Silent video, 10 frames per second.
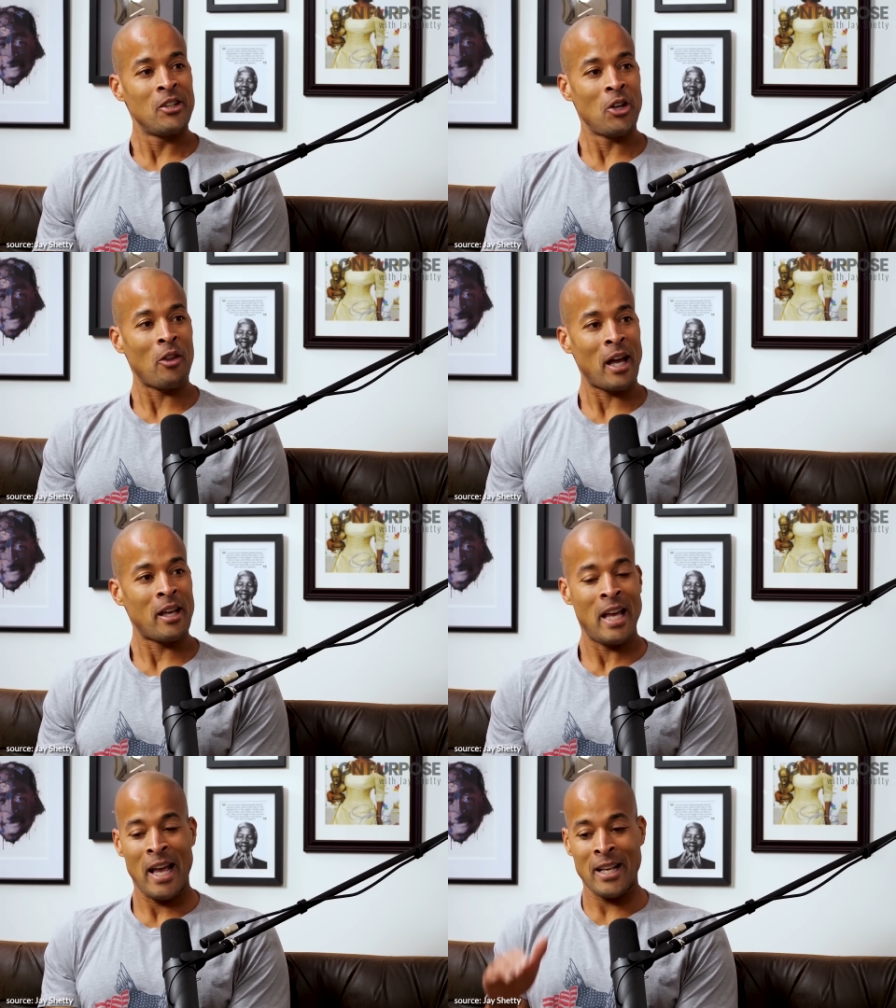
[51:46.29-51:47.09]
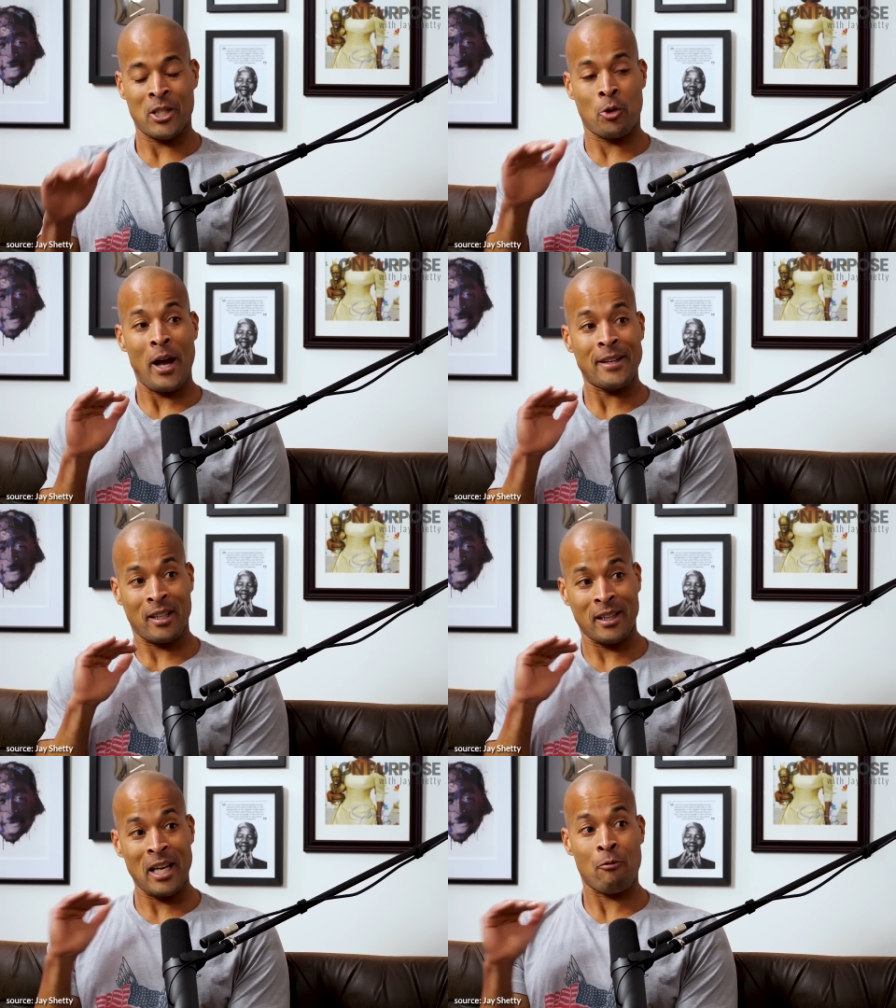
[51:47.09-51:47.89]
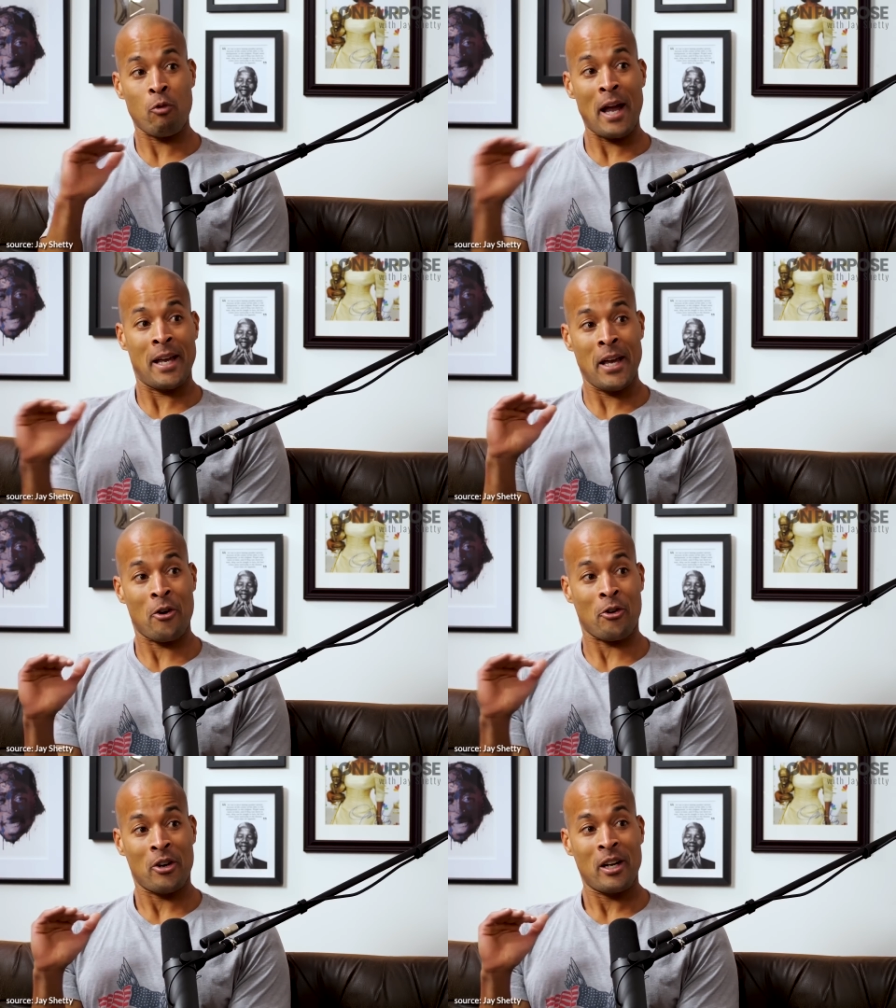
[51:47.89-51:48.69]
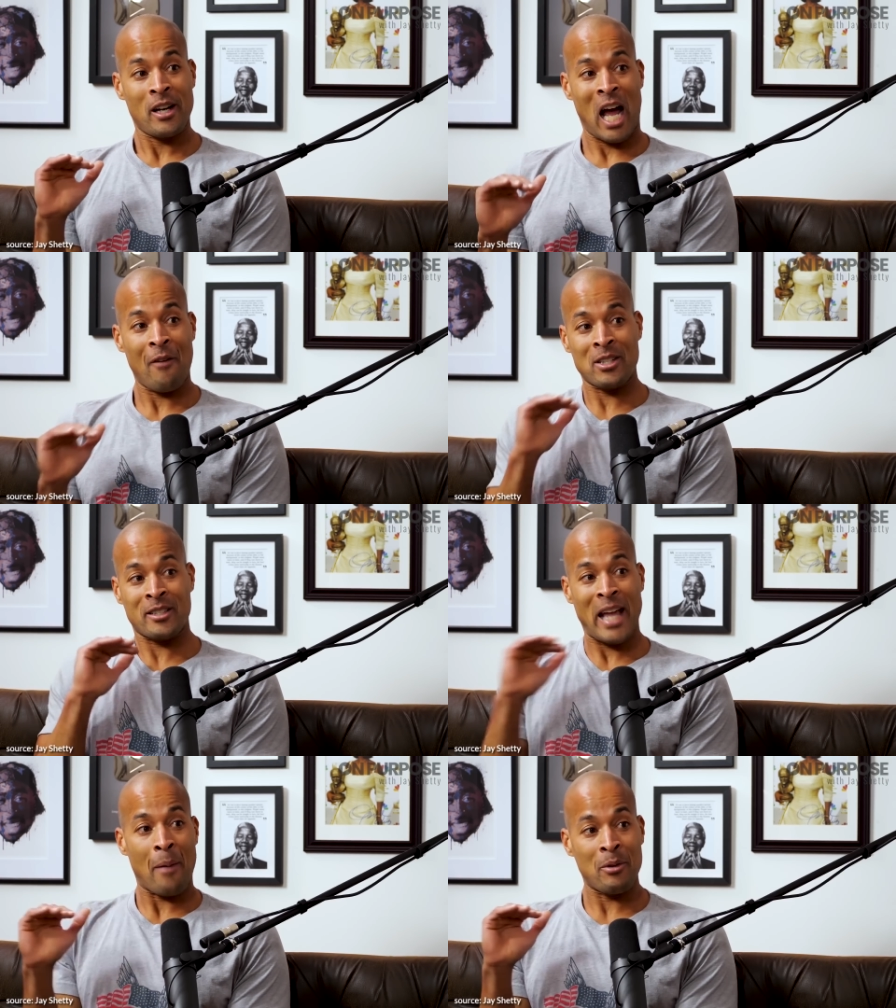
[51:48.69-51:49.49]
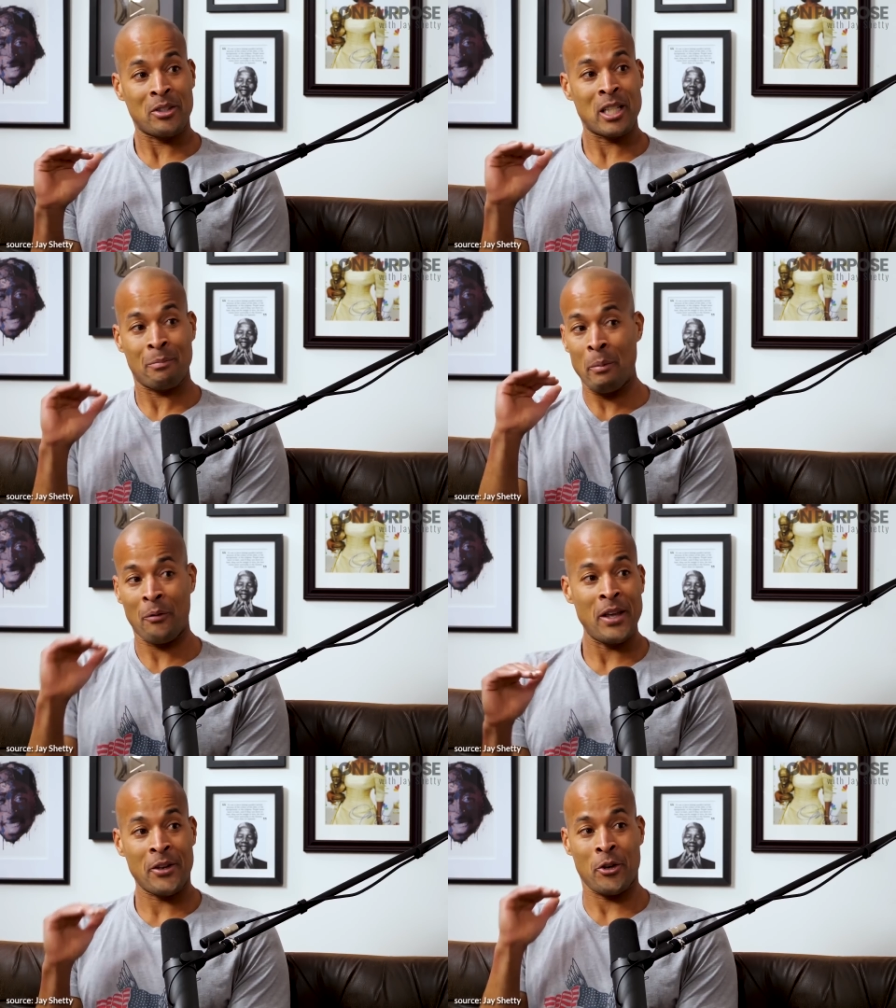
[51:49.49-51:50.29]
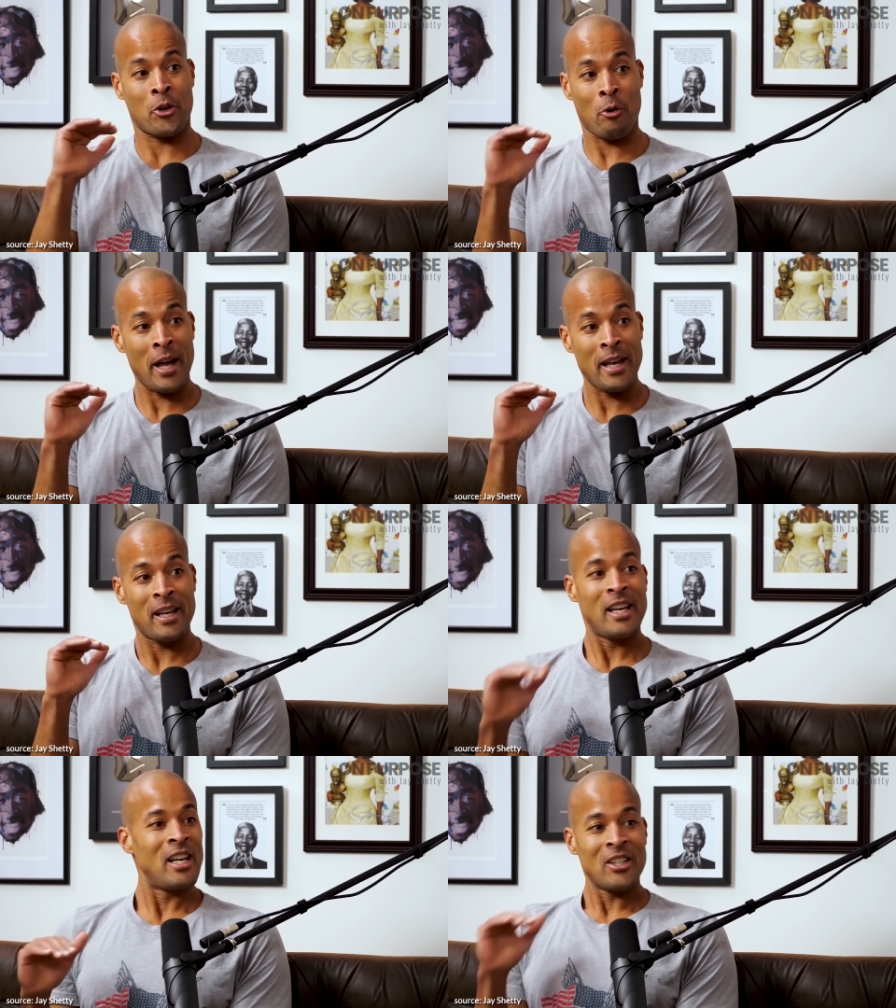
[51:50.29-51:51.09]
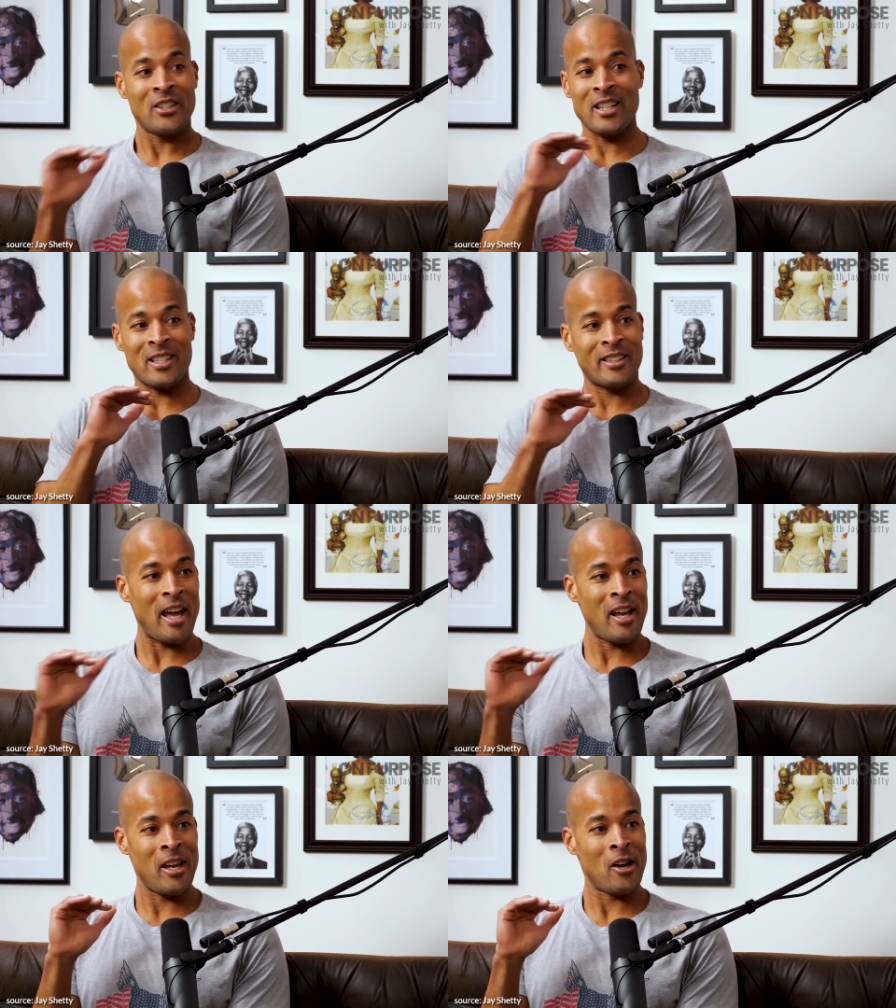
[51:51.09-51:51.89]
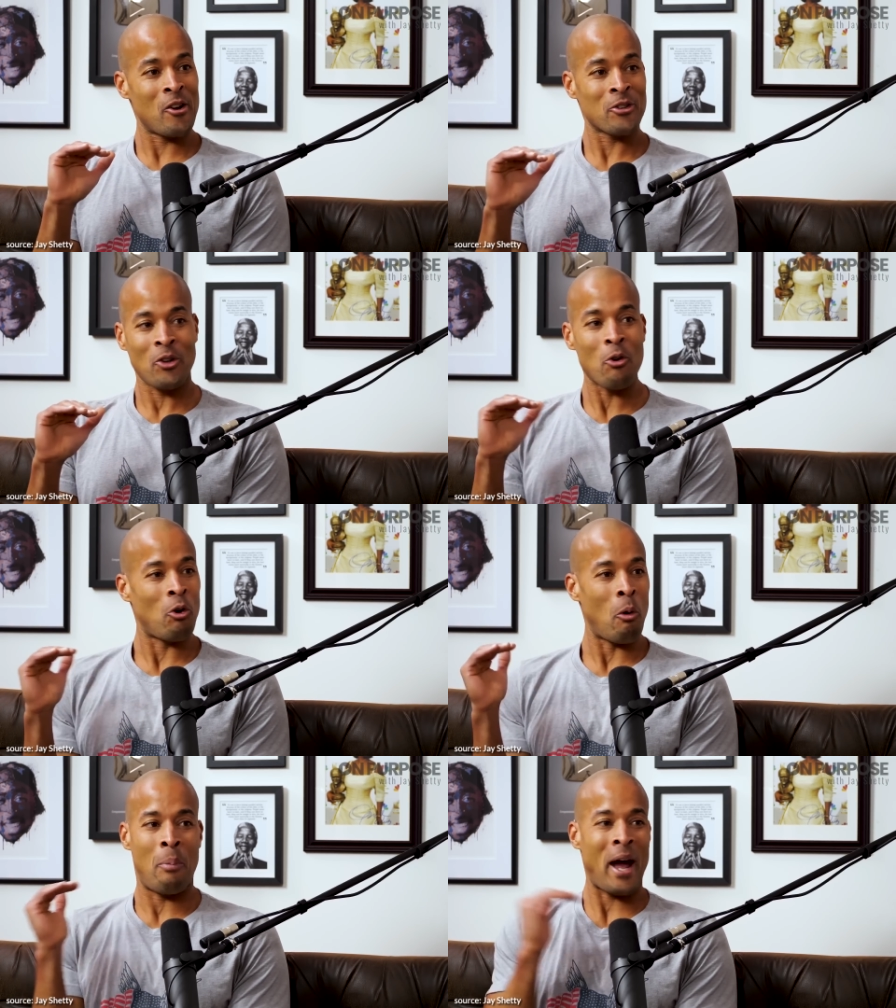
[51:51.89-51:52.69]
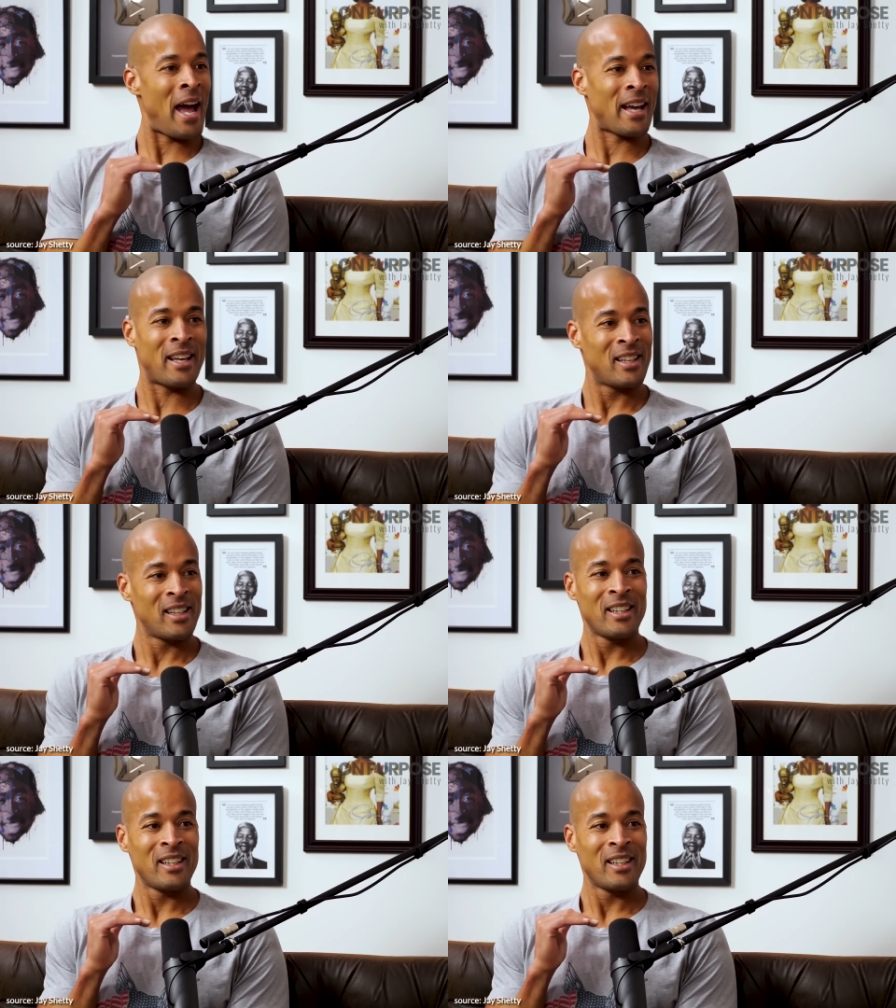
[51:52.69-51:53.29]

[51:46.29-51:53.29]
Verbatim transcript: You know, like it's great to live right here. I've established this. People think you're great. Just stay here. Don't go back.